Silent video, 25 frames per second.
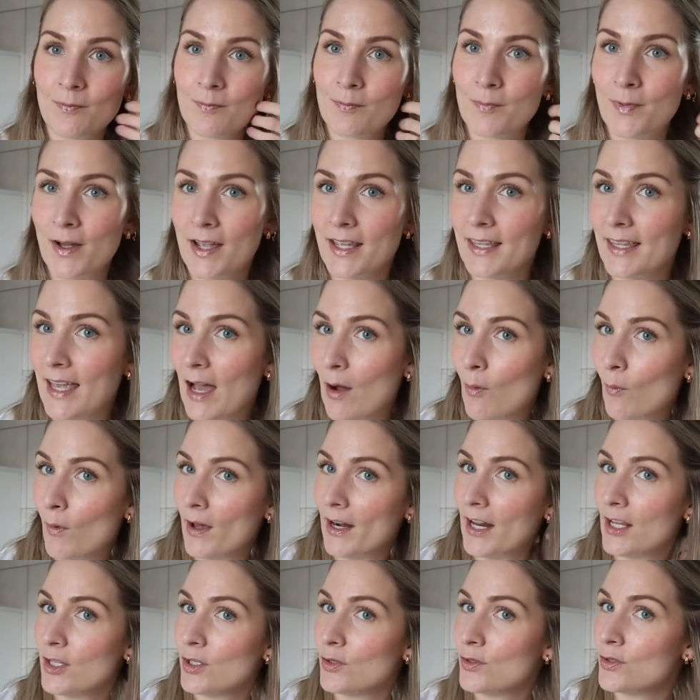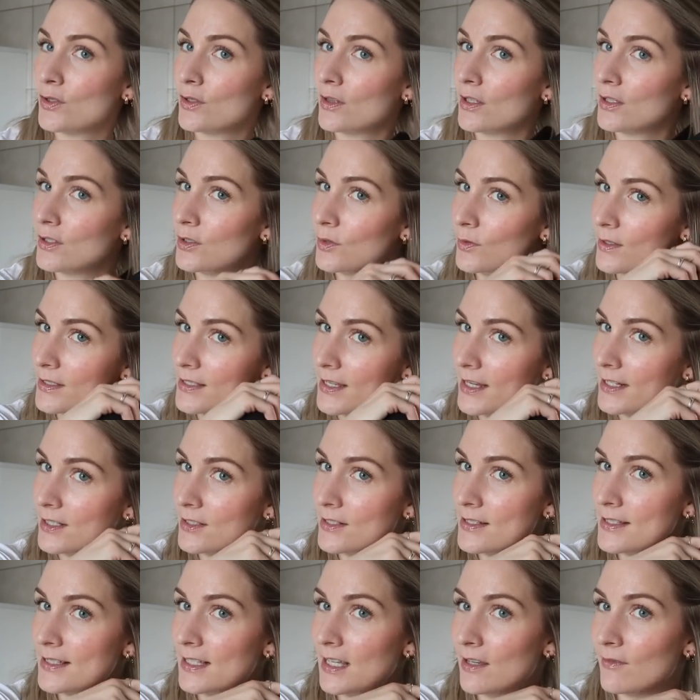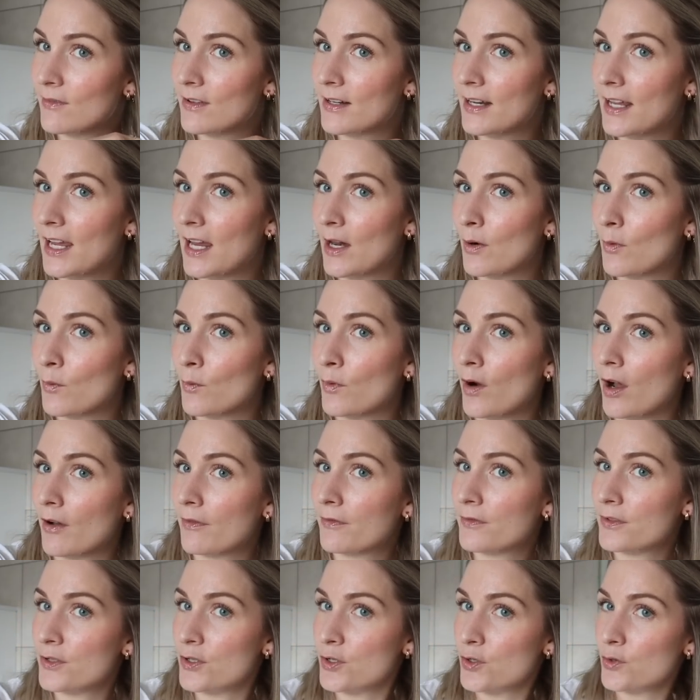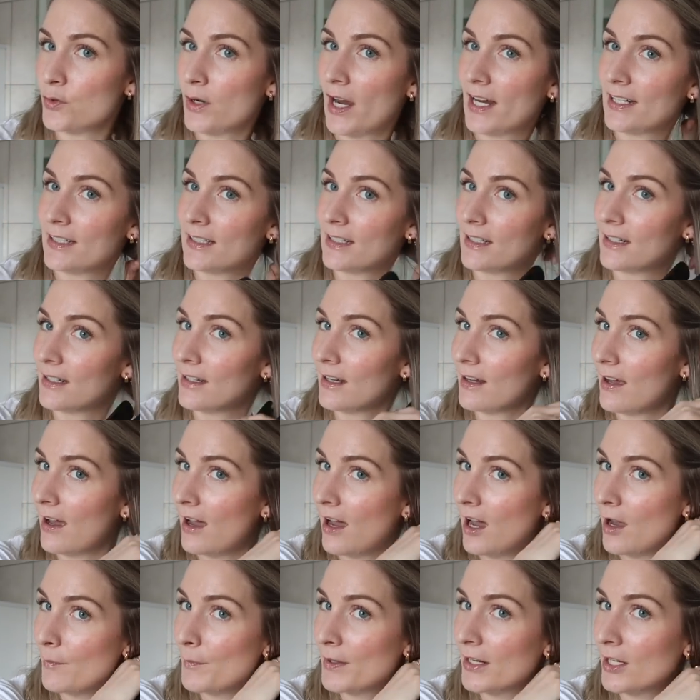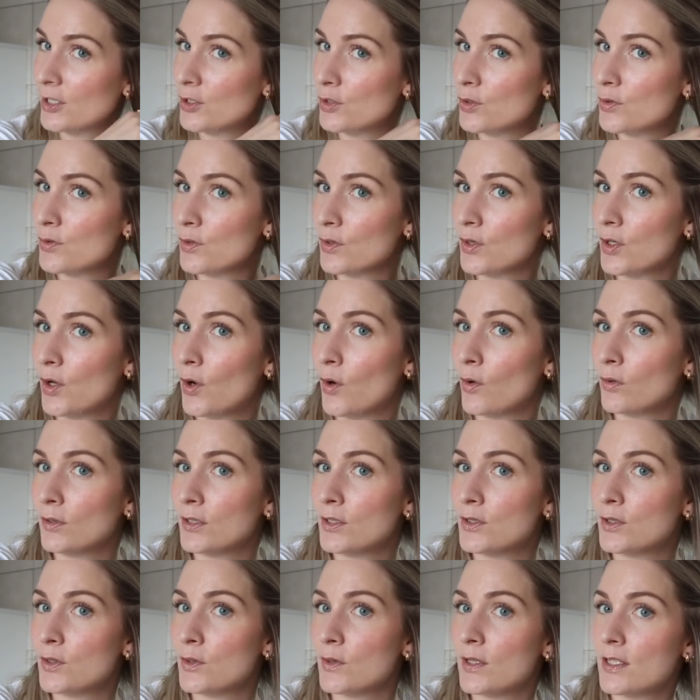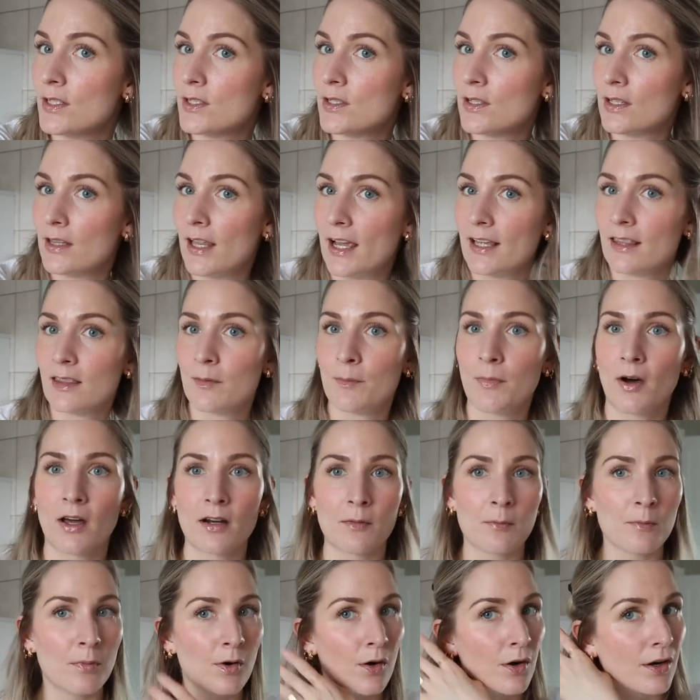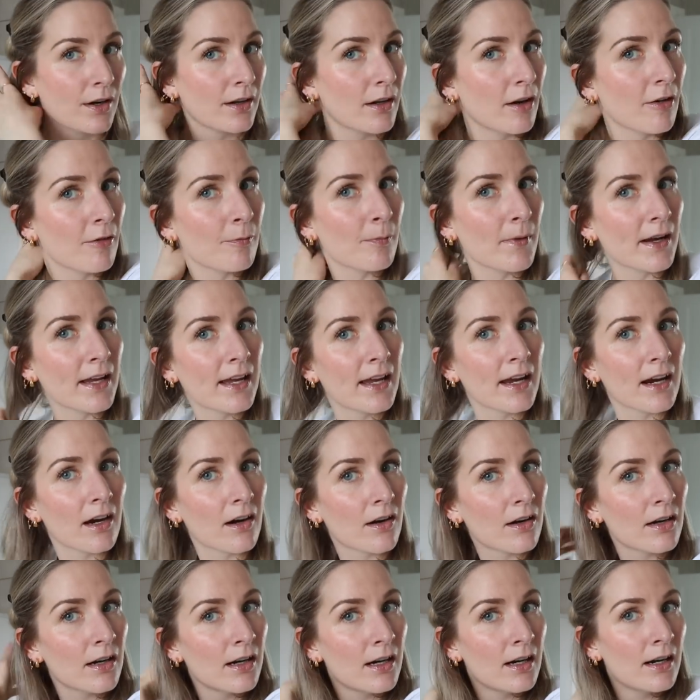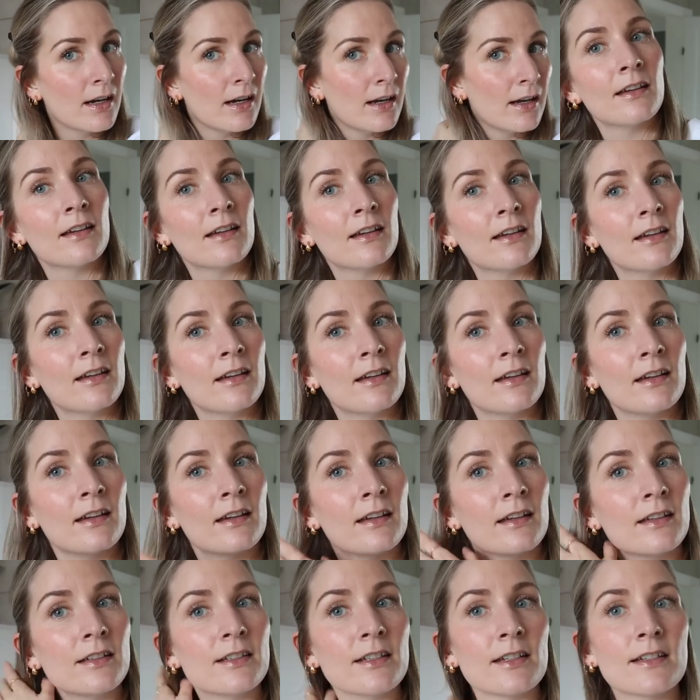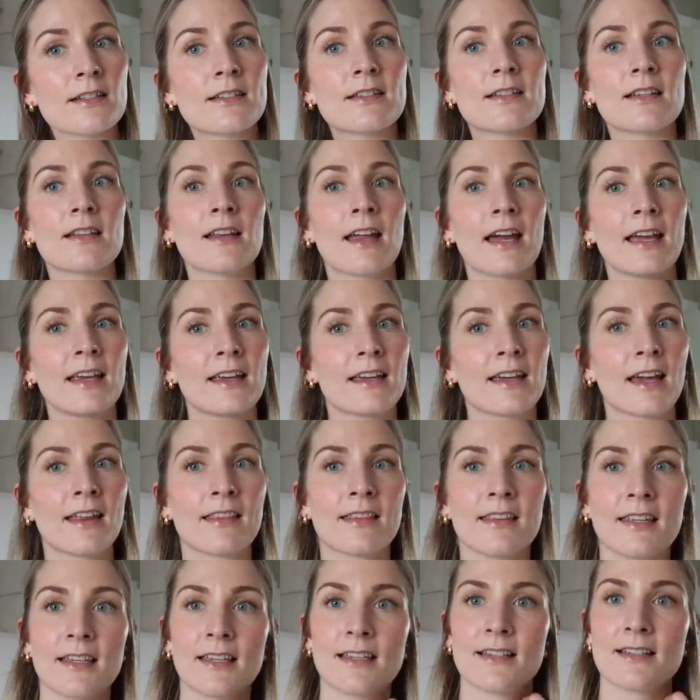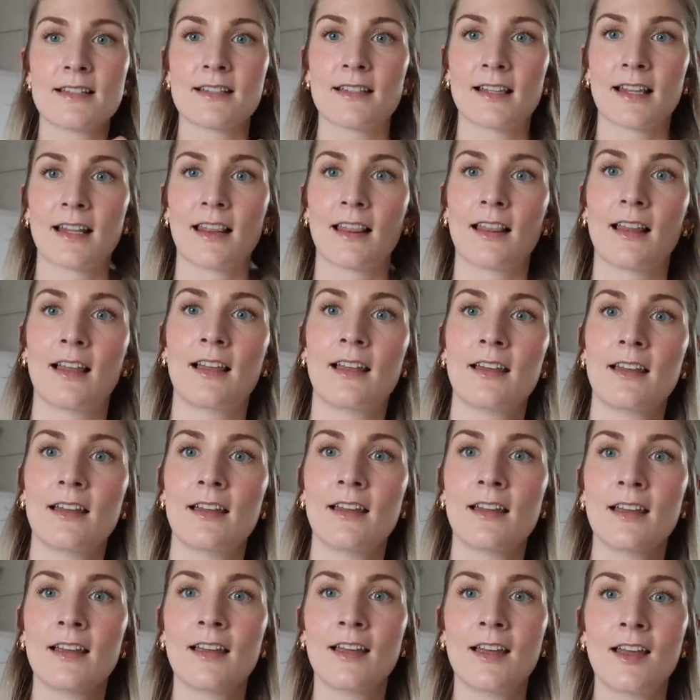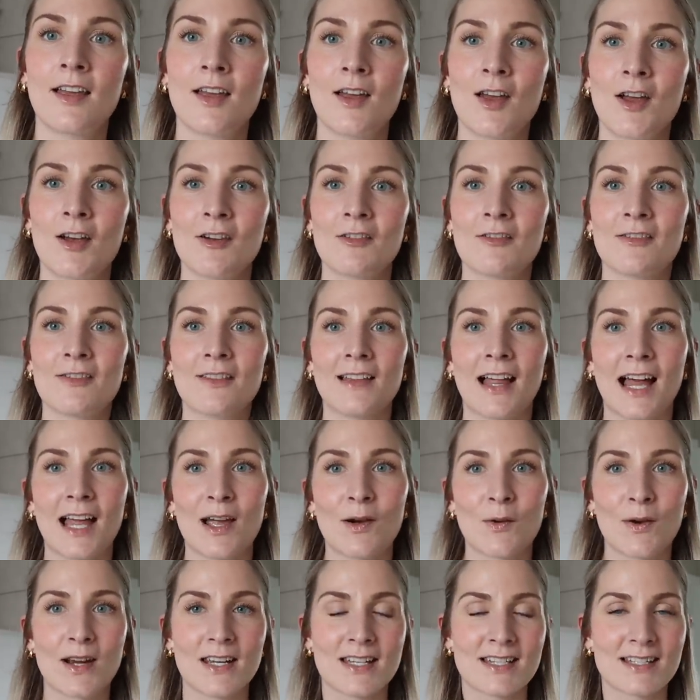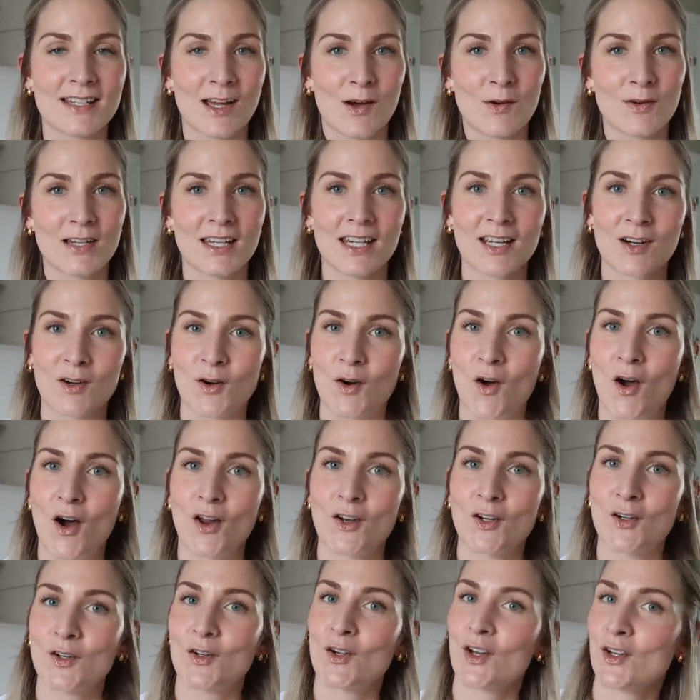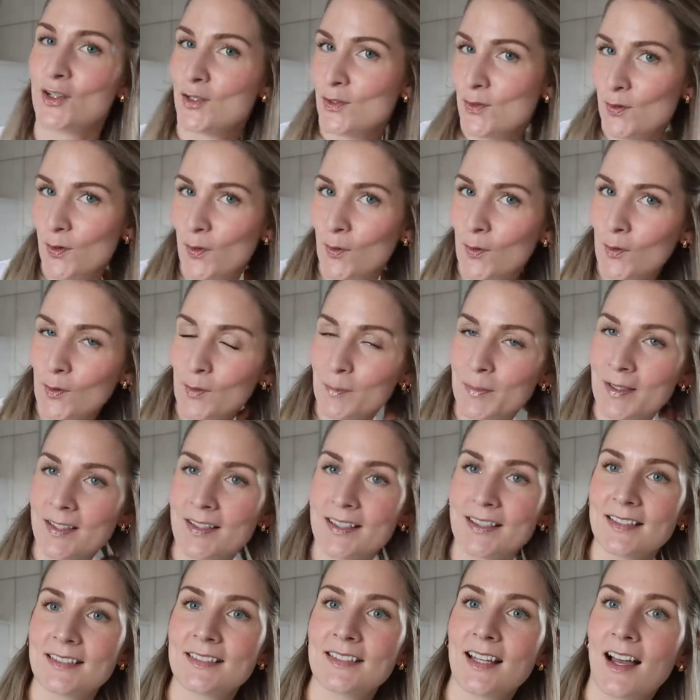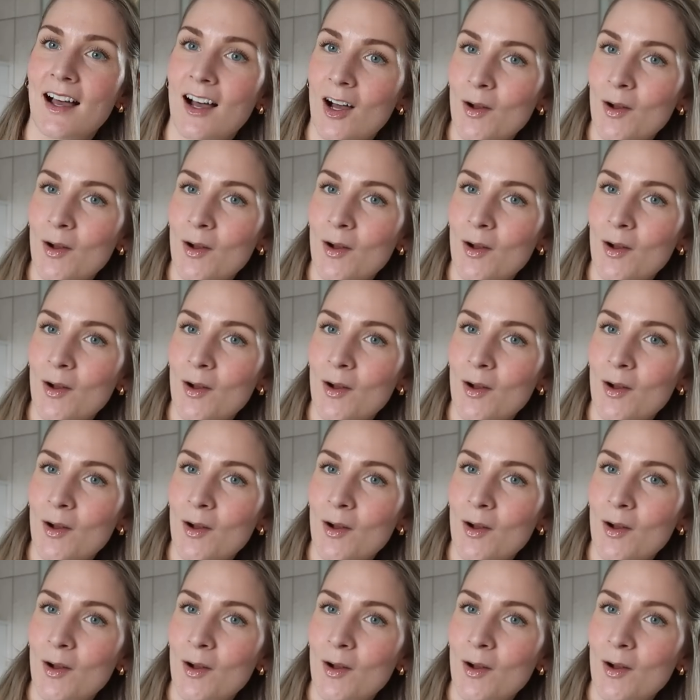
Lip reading: But yeah, what I usually do is I just give it a rough straighten and I usually only do this to like the bottom part of my hair just to like get these little flyaways down here under control because